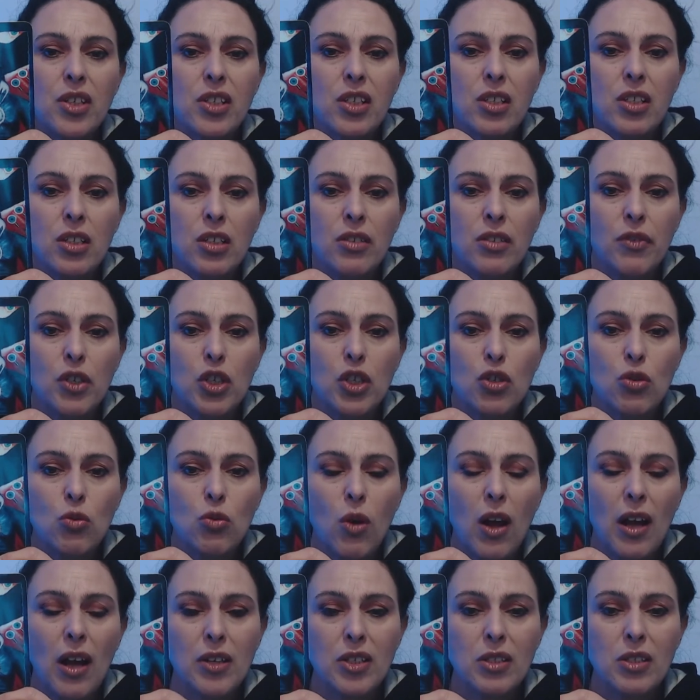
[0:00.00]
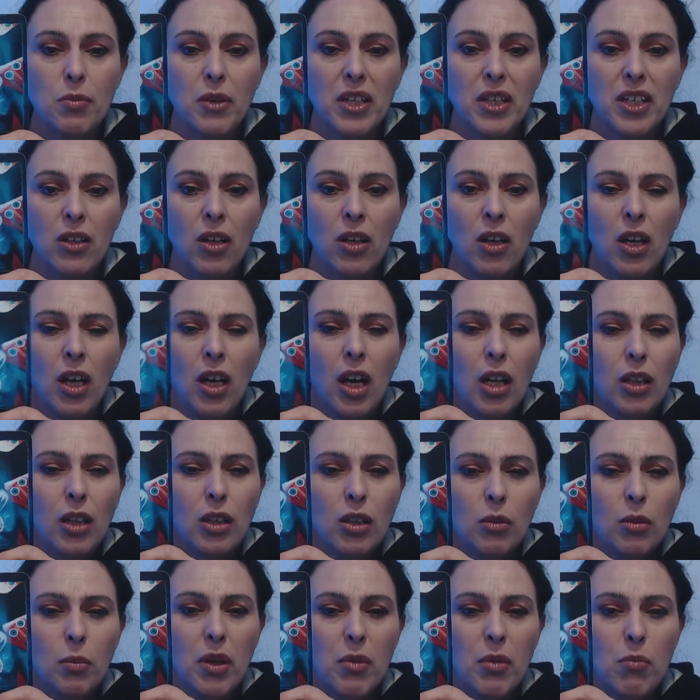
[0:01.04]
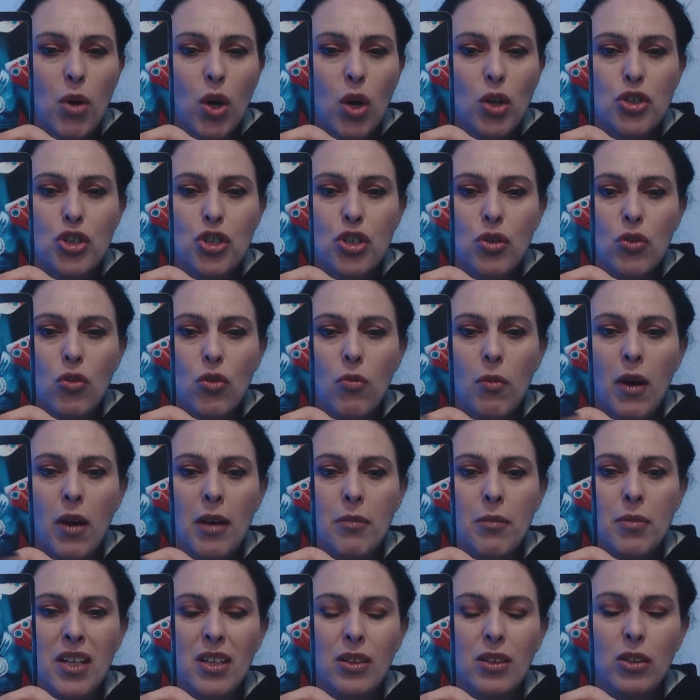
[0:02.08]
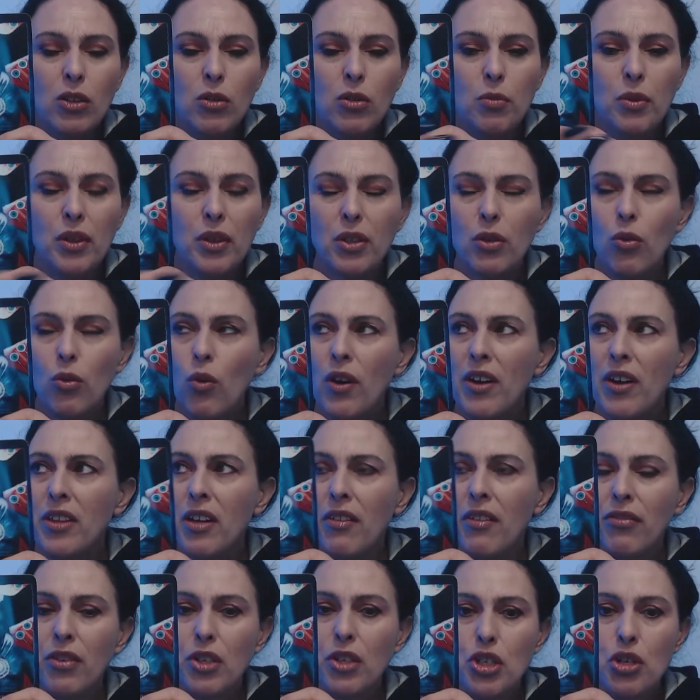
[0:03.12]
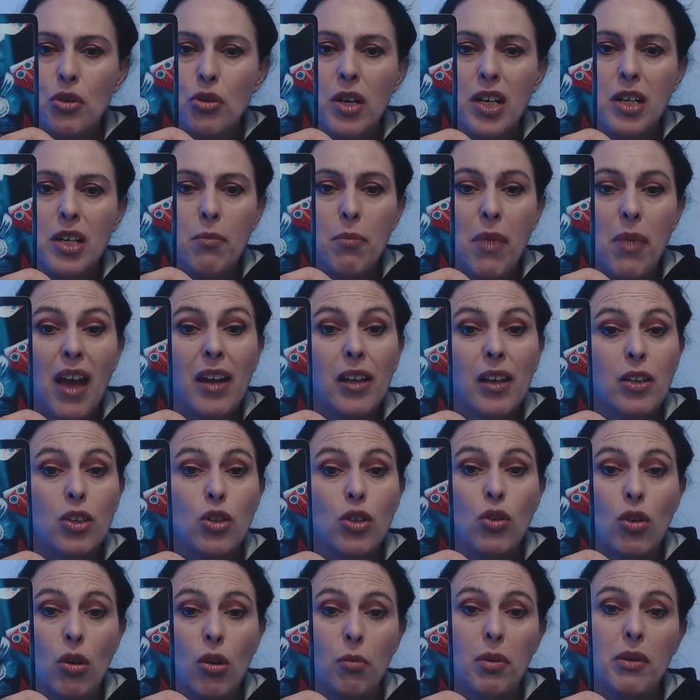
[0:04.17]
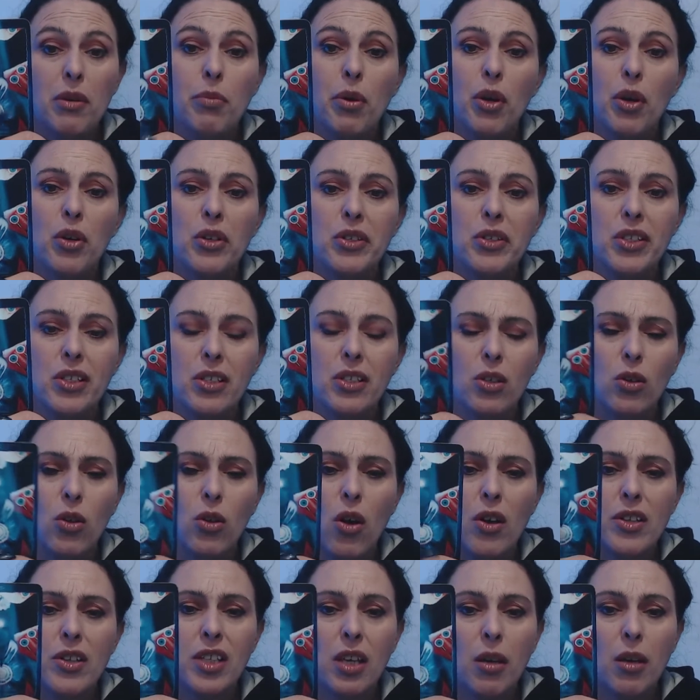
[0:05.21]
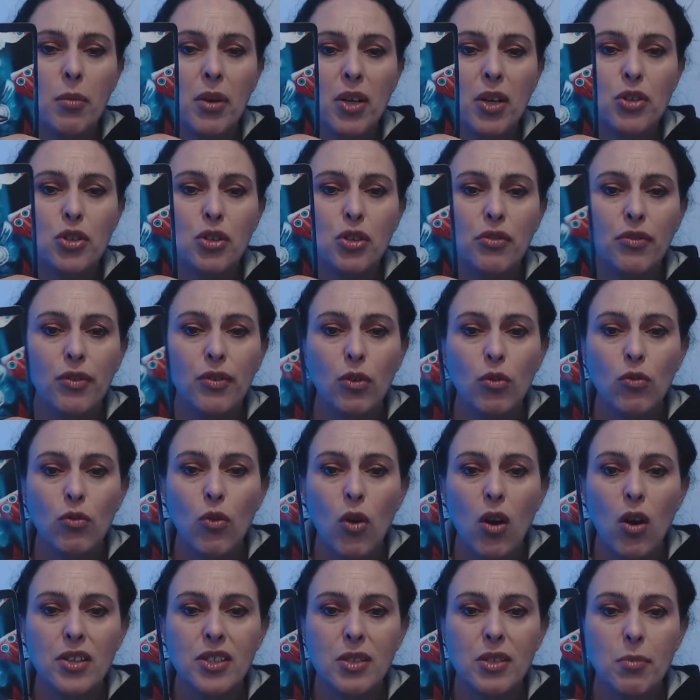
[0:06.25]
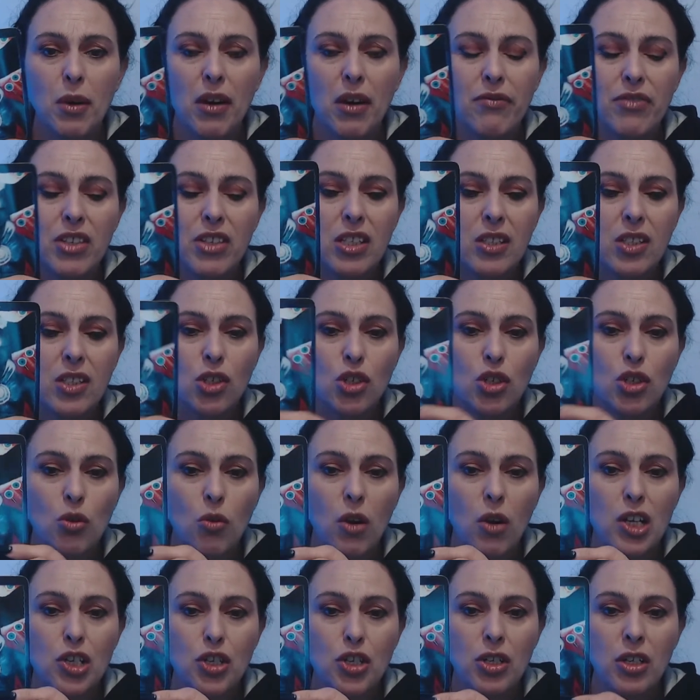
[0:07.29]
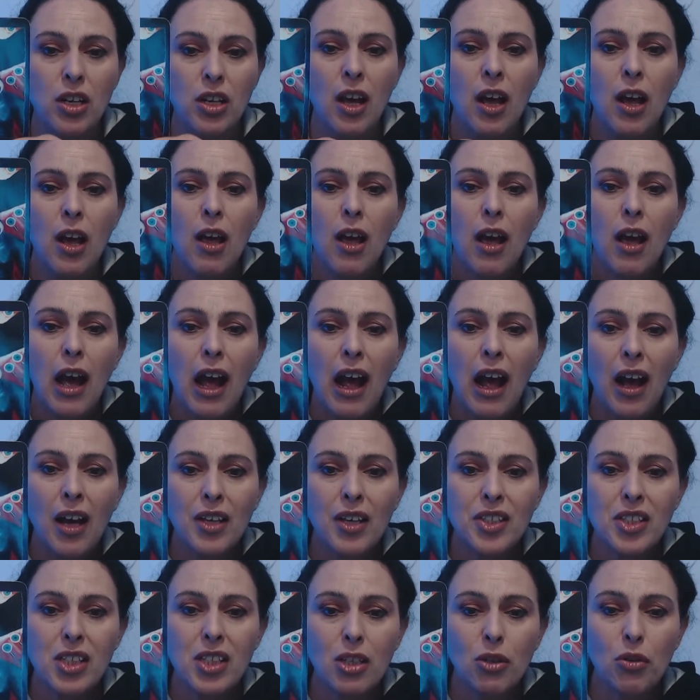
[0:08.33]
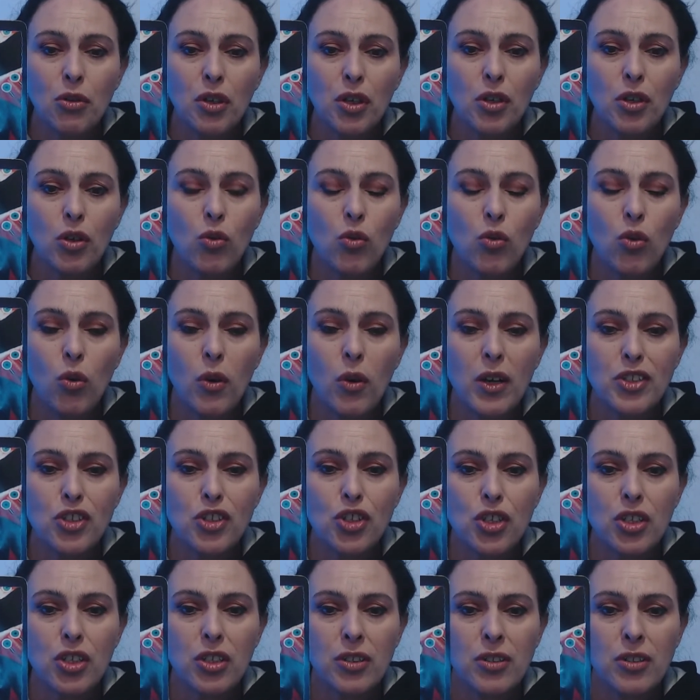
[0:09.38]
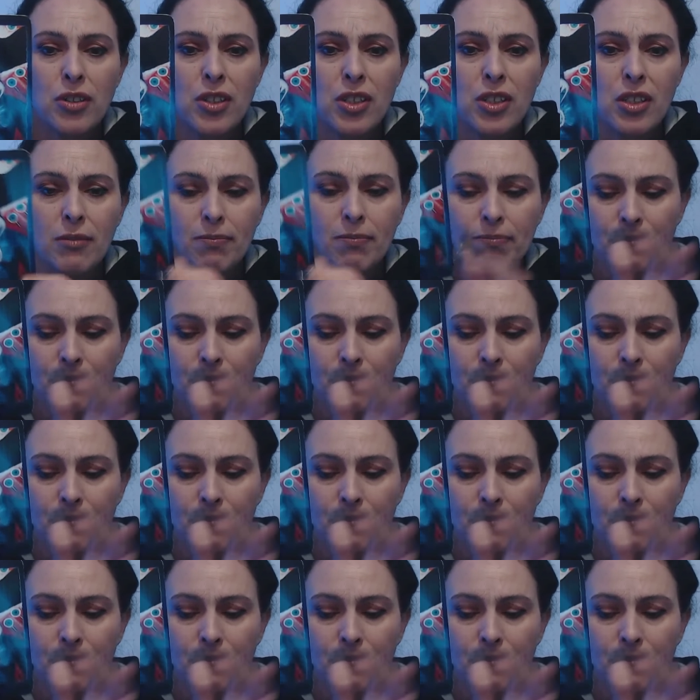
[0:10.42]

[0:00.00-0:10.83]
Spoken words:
individual has been a little bit emotional, maybe a little bit where they've retreated back and you could be personalizing it. But I do feel rise above the situation, ask the critical questions,